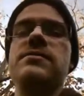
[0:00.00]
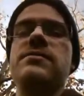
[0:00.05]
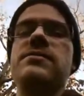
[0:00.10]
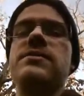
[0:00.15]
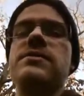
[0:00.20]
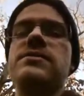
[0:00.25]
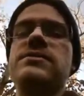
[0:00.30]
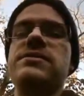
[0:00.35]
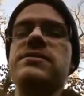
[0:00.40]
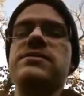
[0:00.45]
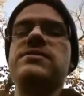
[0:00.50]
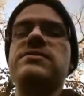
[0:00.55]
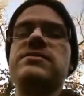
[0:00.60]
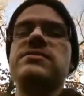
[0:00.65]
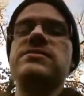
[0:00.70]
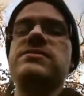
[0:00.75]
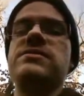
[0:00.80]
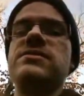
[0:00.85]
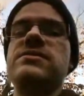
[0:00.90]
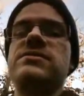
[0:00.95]
It just,
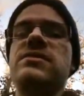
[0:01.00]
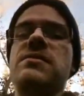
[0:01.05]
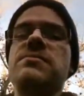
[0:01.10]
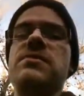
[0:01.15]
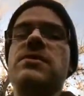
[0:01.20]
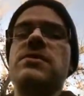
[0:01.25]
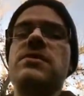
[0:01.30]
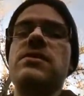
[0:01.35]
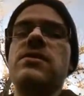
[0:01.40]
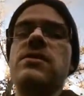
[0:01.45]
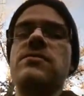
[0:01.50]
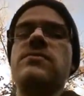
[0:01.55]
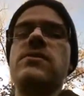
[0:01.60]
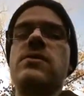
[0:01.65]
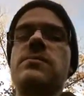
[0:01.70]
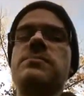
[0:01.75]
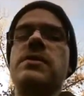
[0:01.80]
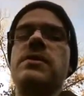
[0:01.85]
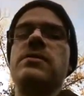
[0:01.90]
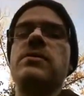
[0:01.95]
it's just something that I've
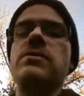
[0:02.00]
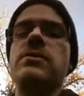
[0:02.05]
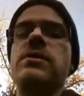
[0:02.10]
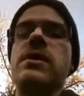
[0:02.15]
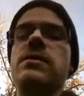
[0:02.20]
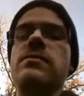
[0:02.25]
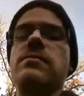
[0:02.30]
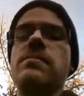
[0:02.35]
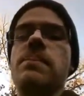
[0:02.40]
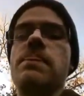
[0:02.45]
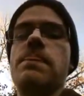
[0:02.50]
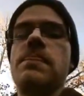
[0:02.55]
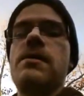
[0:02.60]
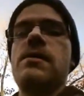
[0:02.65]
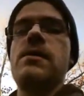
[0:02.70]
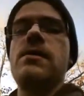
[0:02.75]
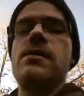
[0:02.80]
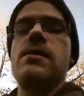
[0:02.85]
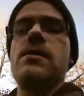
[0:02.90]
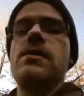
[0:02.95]
not been good at.
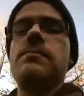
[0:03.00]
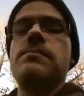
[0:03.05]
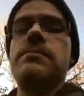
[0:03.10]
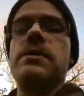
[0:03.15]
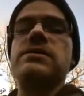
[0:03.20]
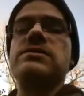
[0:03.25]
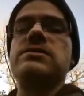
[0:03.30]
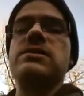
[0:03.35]
But